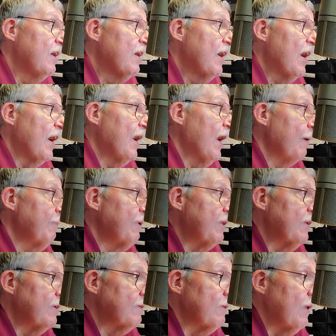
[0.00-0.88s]
And I've
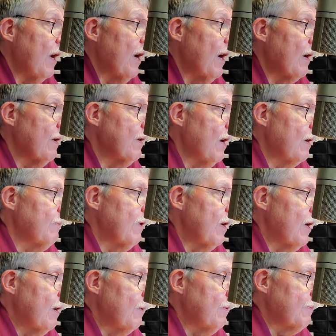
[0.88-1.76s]
been
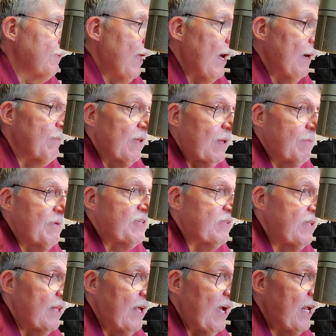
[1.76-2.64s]
I'm a
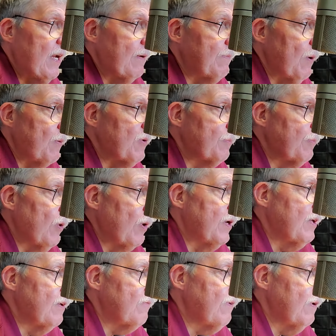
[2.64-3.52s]
Leominster native. I was
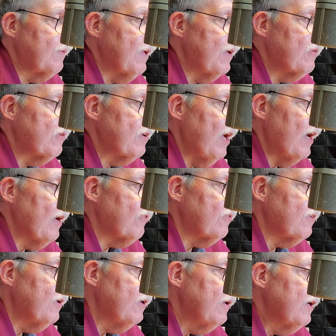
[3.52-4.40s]
born in
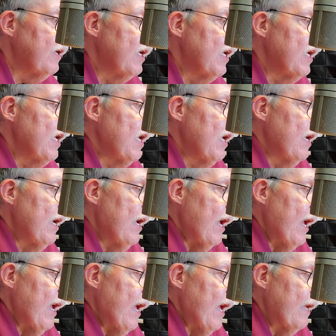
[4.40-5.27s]
'56,
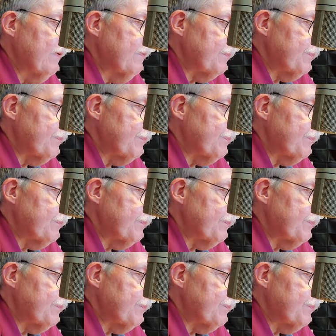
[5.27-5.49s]
and